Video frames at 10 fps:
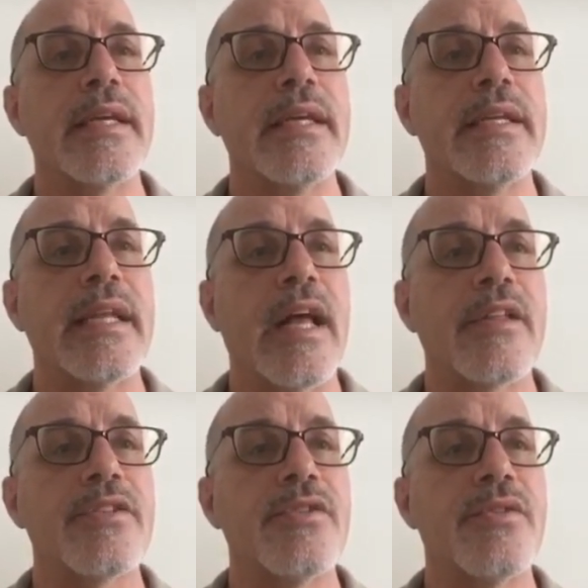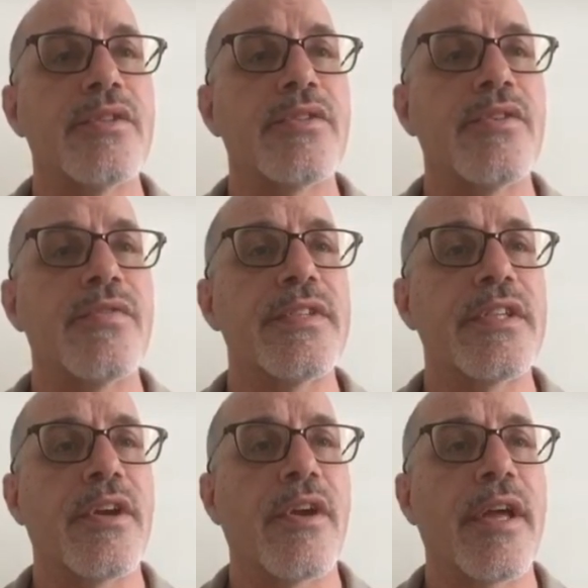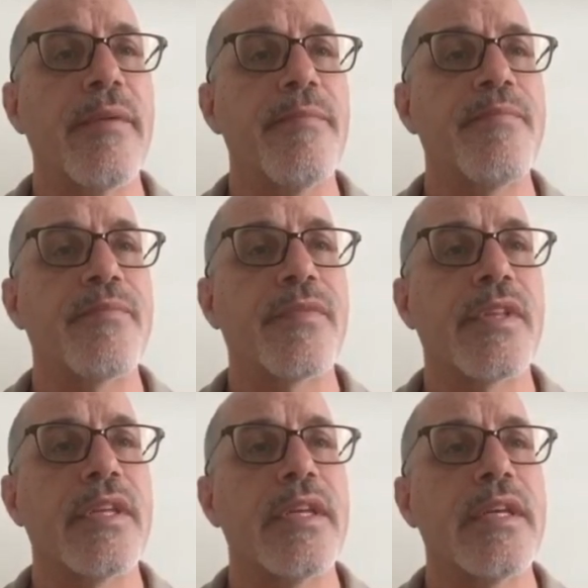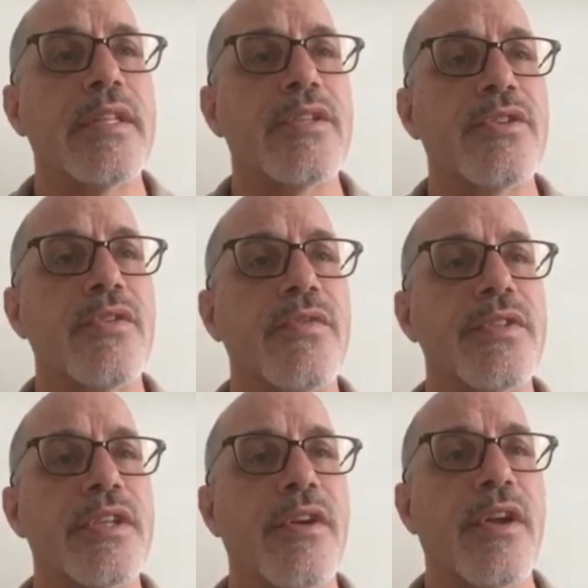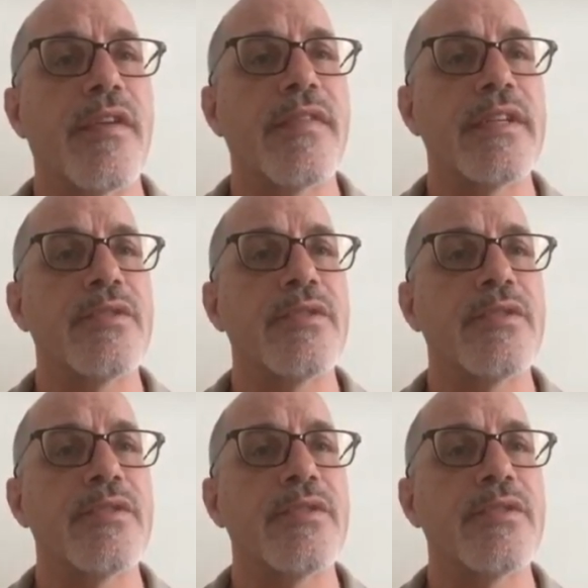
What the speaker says: Now let's do the surface area. The surface area of this,